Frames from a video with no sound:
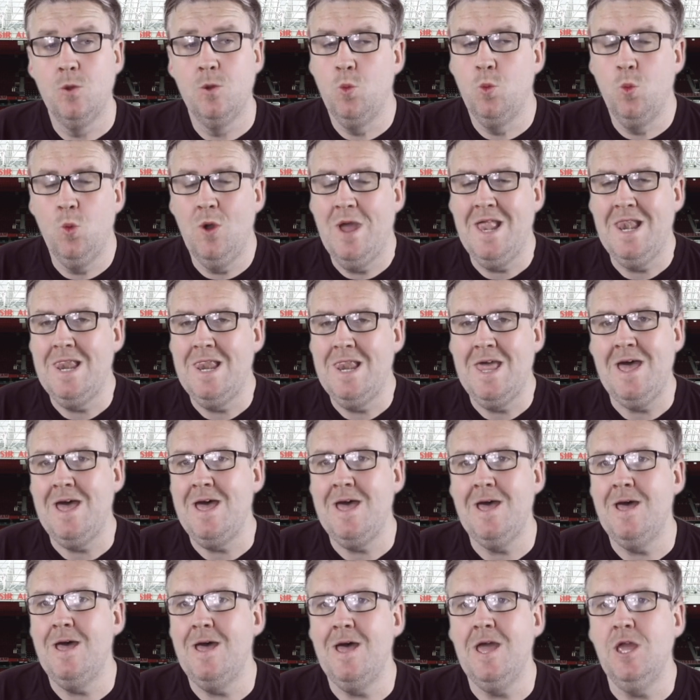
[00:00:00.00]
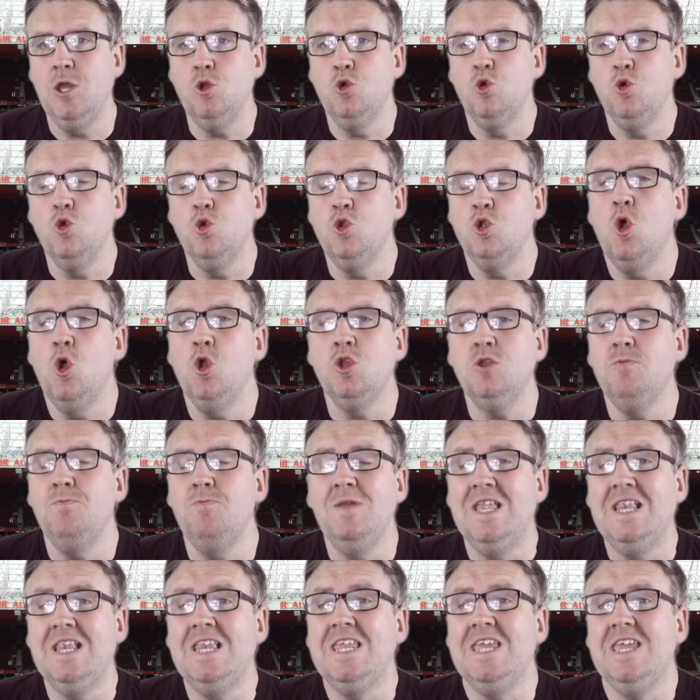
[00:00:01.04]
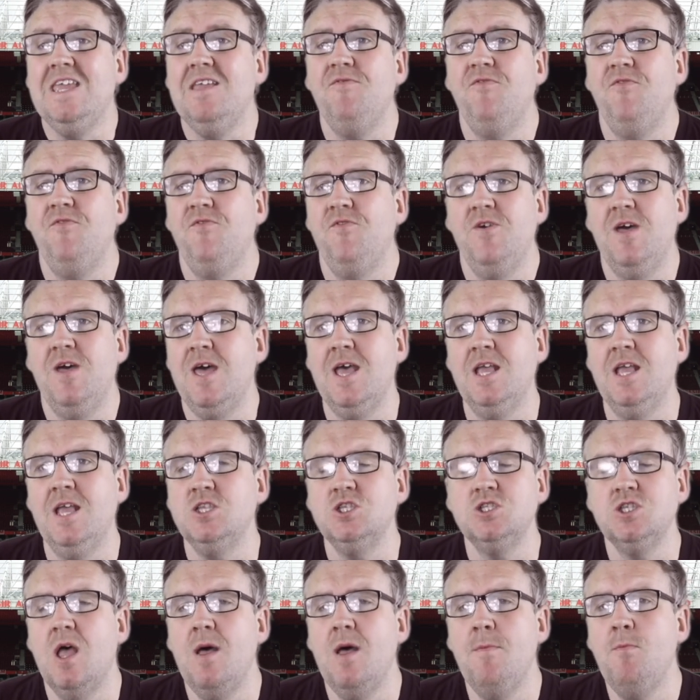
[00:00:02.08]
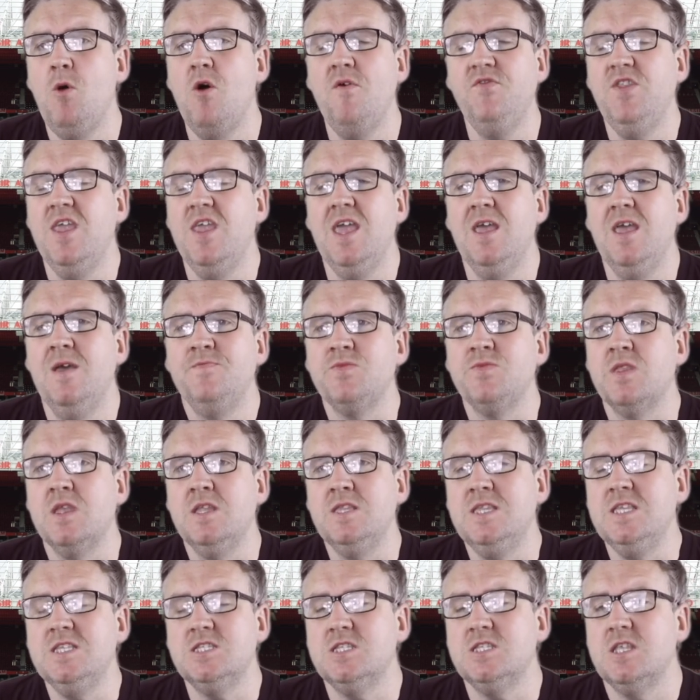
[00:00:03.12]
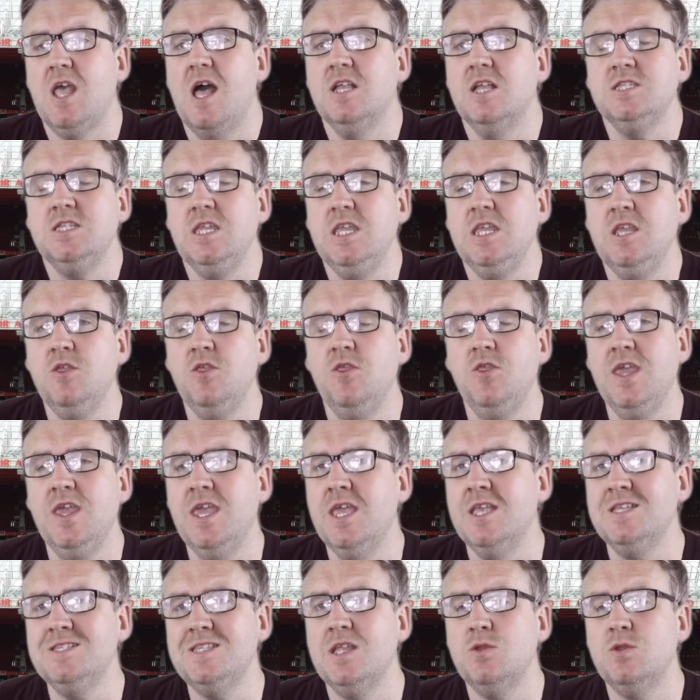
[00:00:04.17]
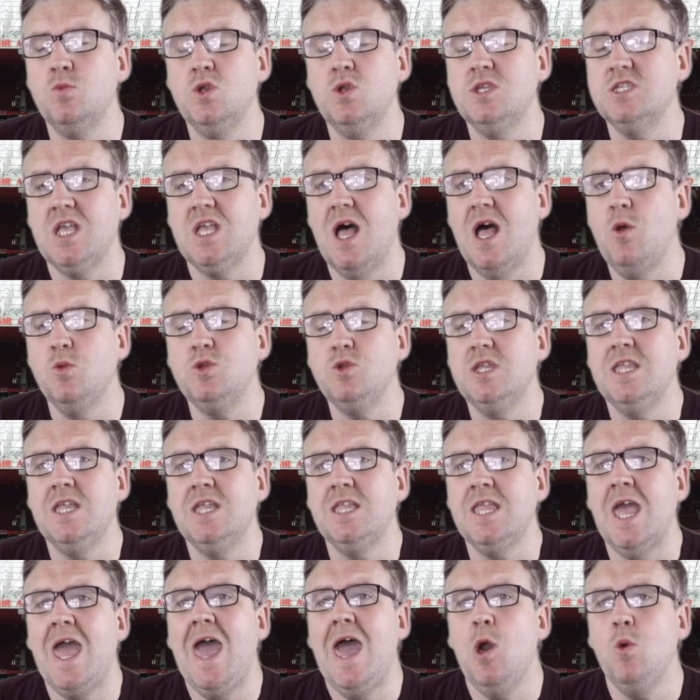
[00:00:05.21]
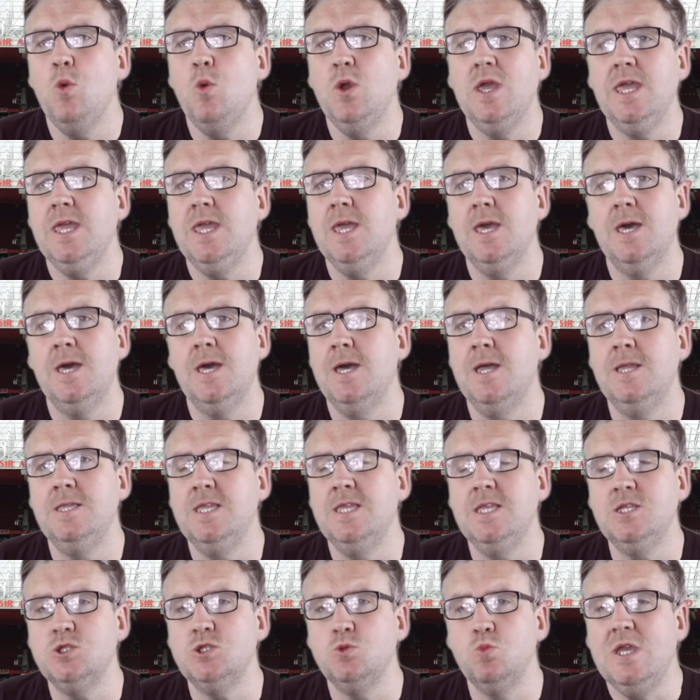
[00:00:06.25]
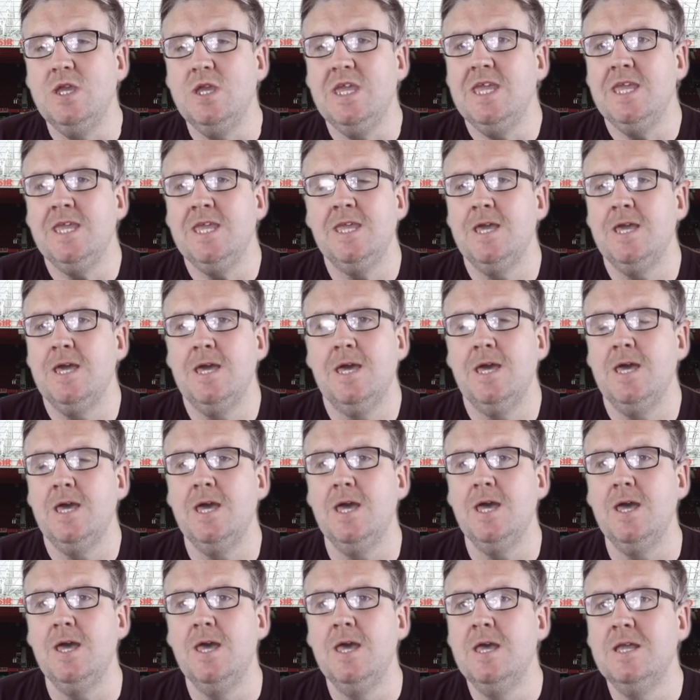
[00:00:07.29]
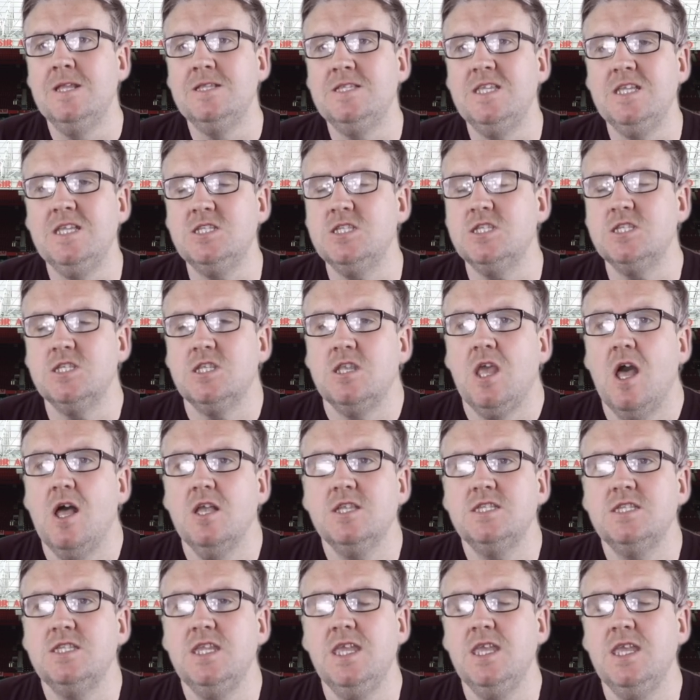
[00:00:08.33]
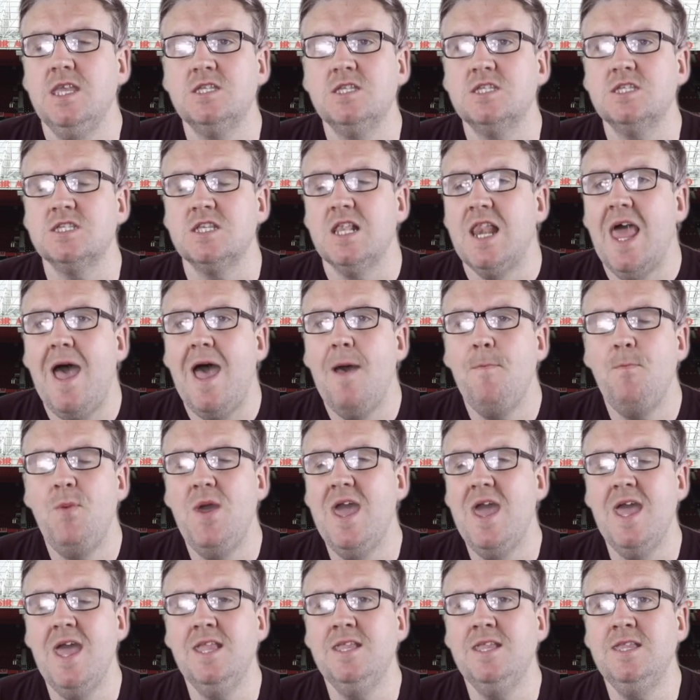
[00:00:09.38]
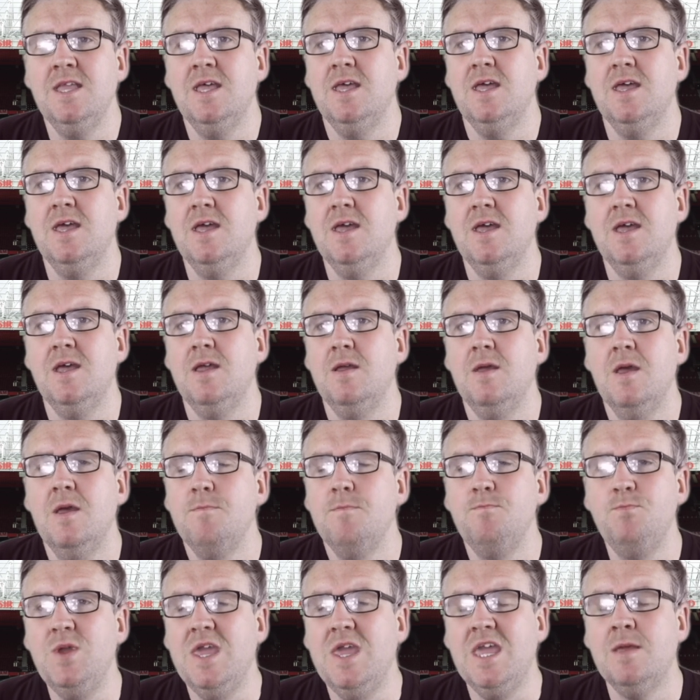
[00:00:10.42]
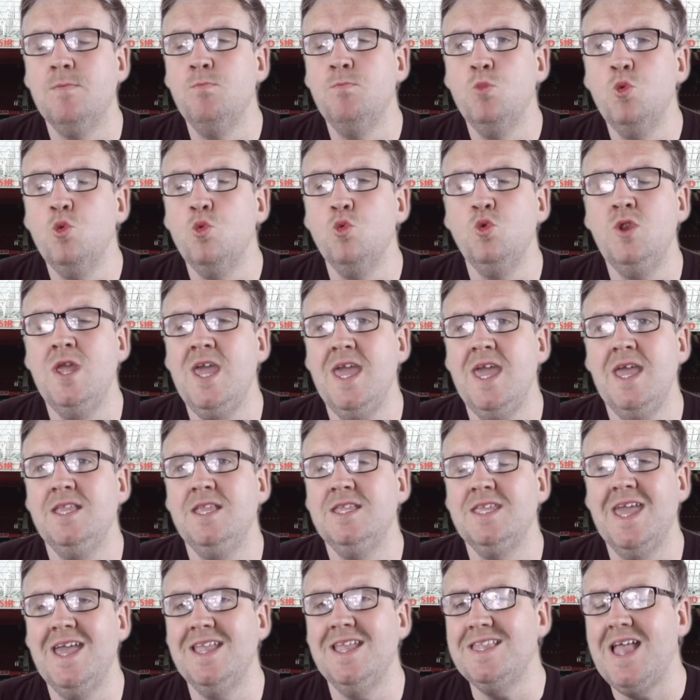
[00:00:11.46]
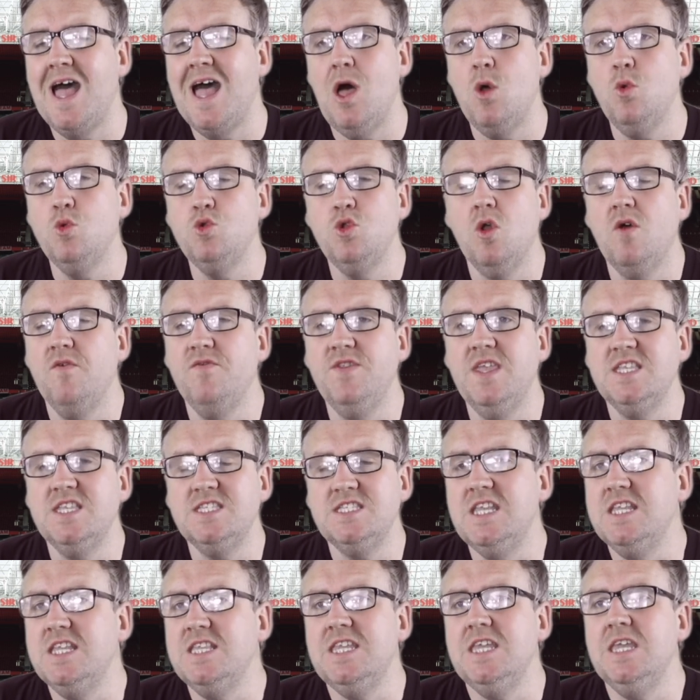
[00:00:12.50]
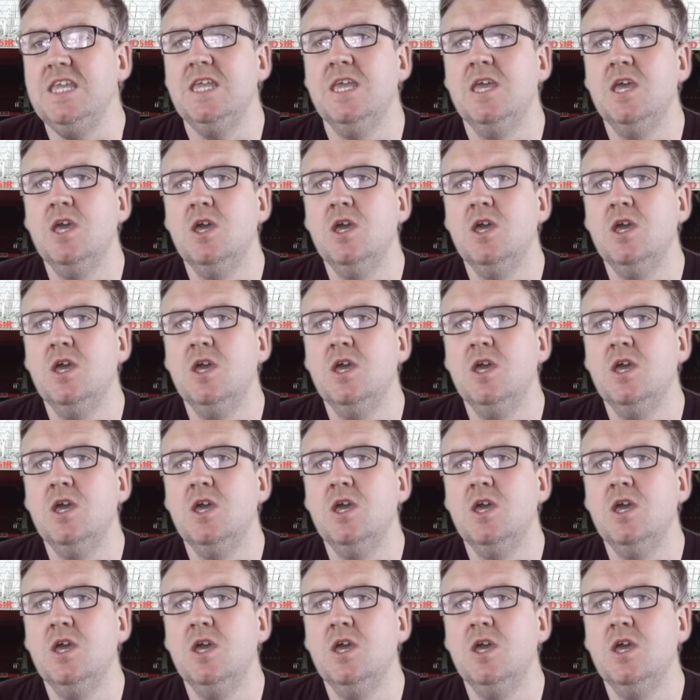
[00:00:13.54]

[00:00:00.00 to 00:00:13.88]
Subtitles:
Well, I could not believe some of the disgusting things that were shouted at Harry this week. Disgusting slaphead, big moonhead, get out of the city.